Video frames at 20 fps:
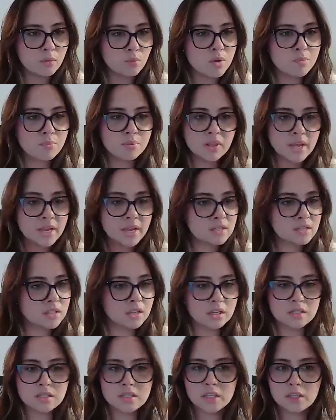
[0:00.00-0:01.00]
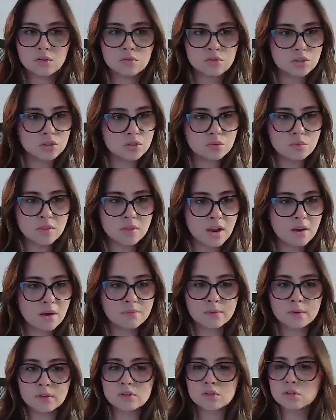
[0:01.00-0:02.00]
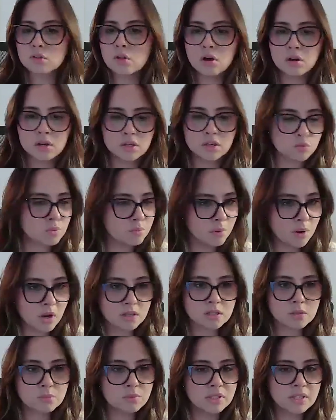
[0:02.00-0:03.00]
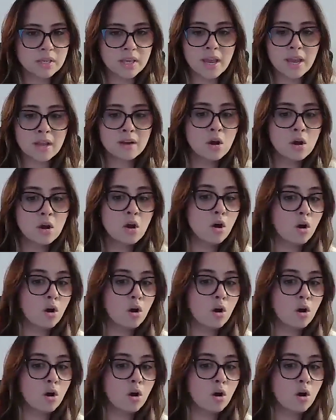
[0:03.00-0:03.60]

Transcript: we plan to continue to do that for as long as we possibly can.